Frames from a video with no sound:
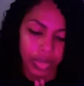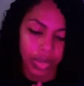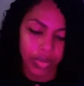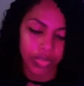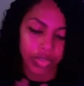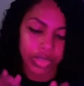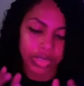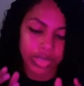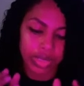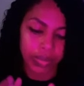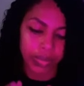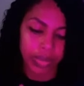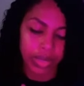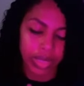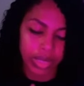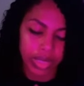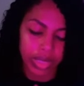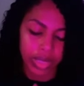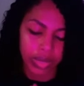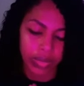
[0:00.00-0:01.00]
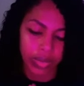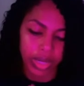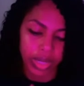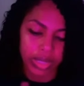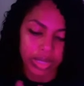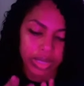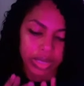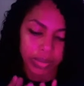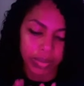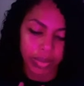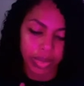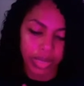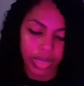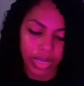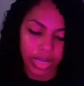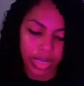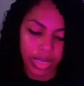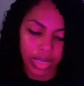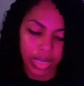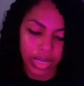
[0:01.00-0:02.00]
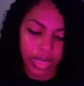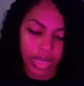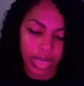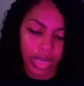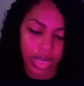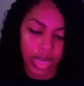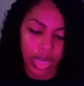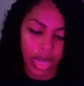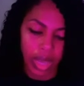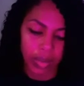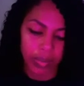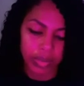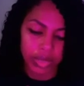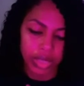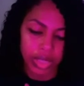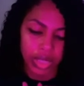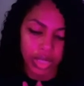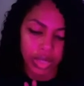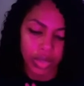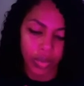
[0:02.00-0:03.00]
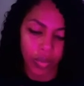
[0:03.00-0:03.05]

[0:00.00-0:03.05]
for stability. Red is stability. I'm seeing the